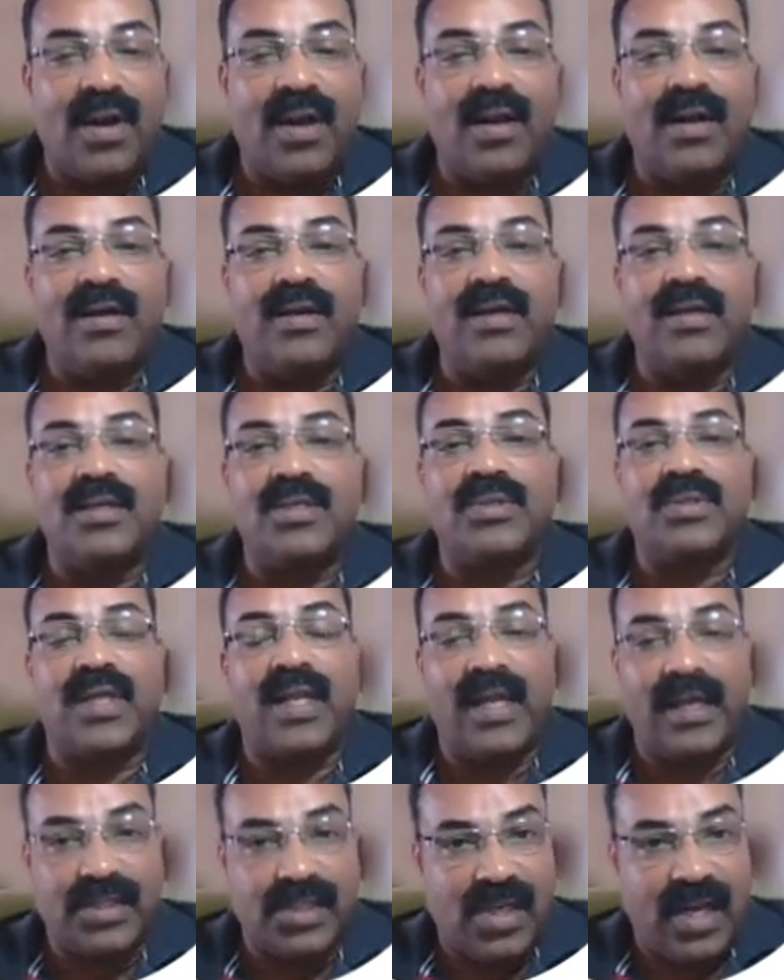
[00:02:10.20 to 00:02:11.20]
learning
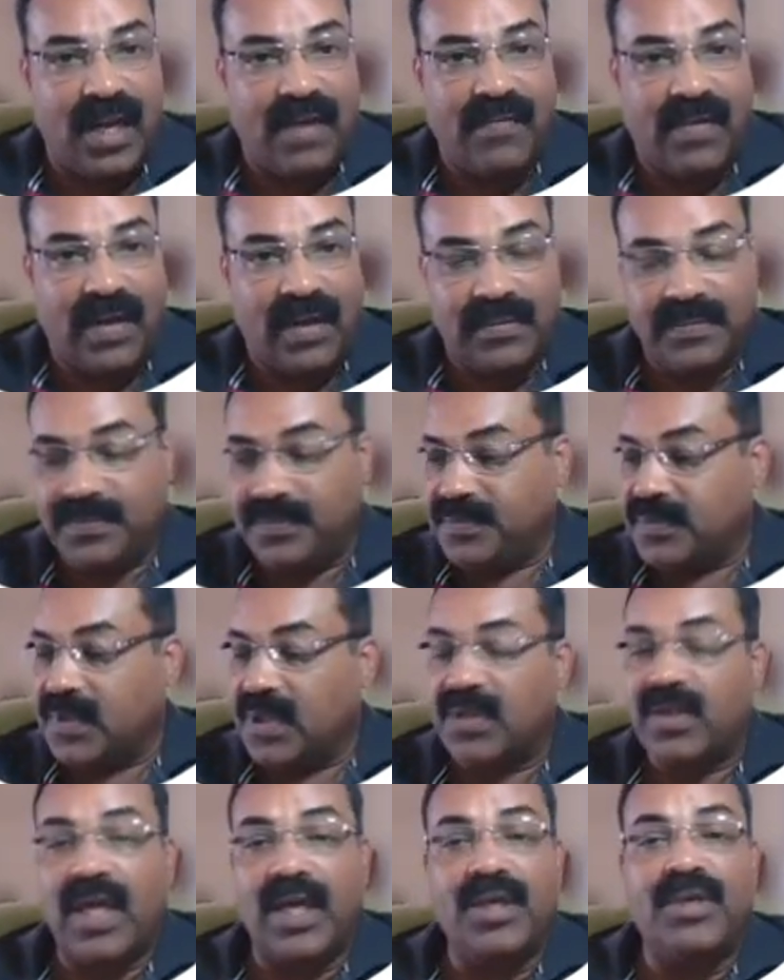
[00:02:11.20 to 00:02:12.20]
to the next level.
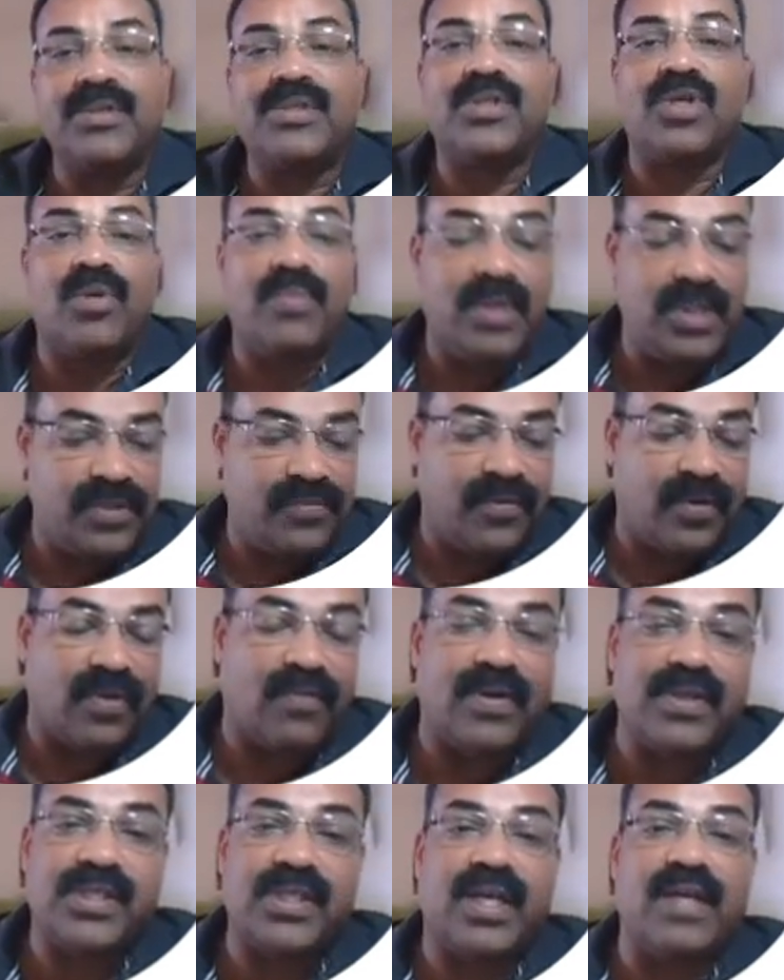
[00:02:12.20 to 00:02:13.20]
Thank you so much
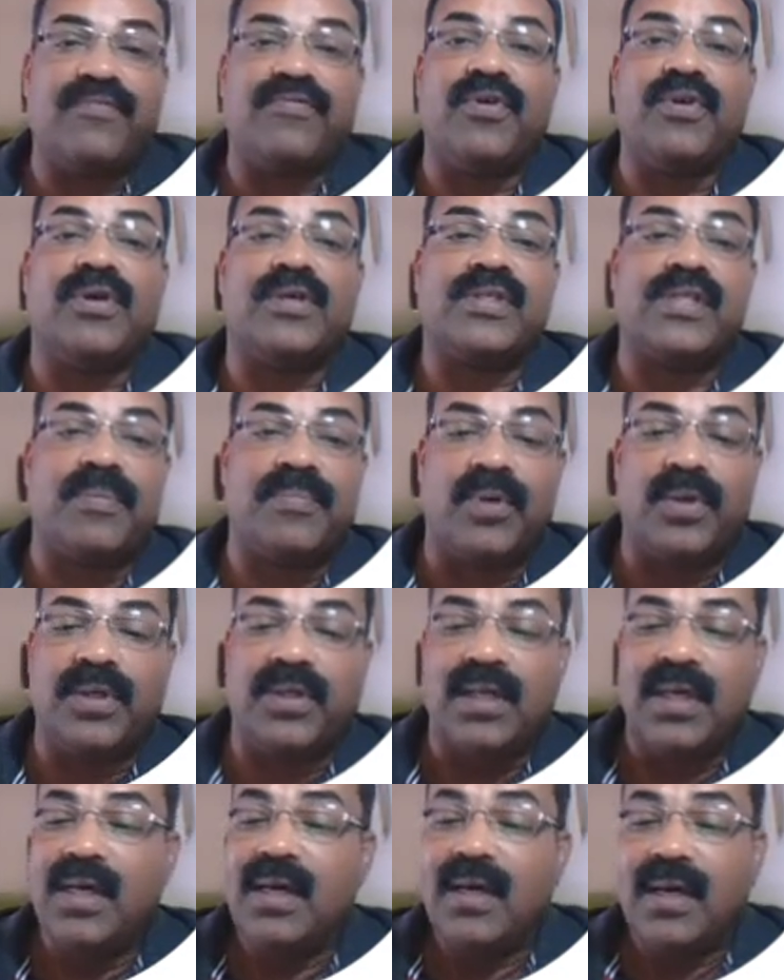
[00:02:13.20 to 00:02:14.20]
for once again for your
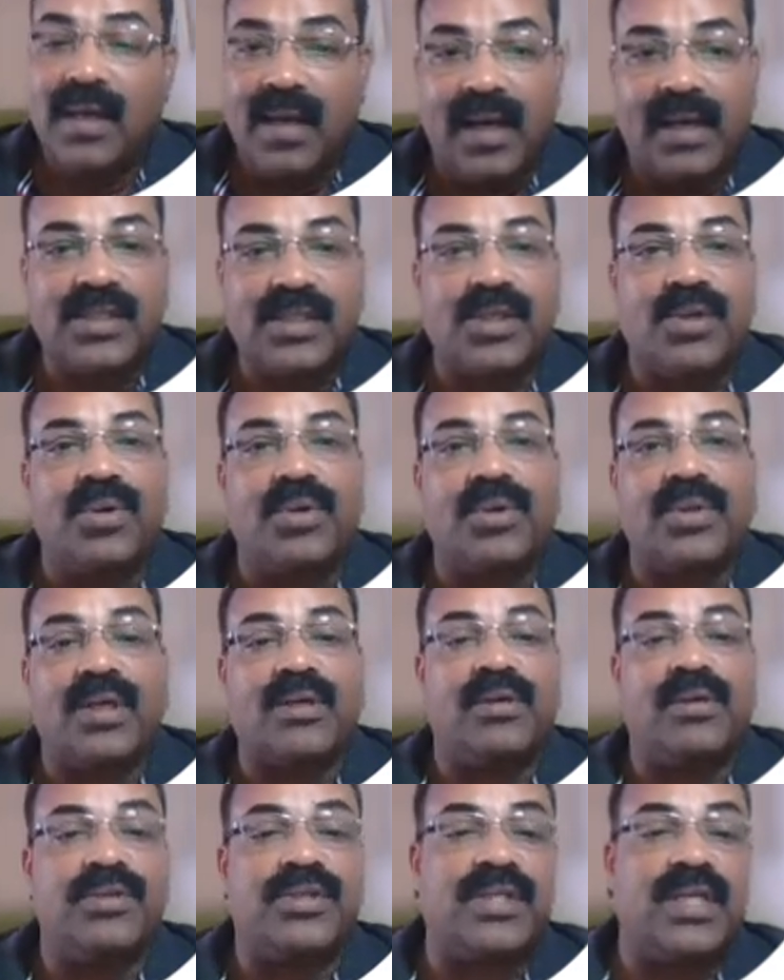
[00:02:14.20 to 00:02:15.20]
support. Let us go to
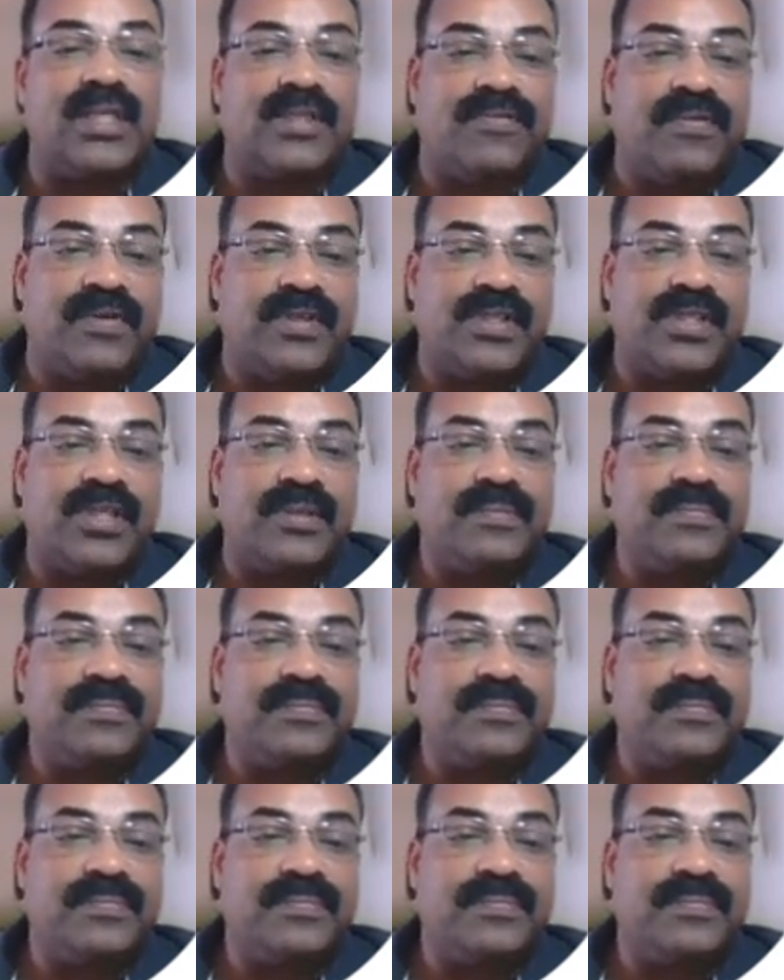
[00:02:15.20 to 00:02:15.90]
the questions first.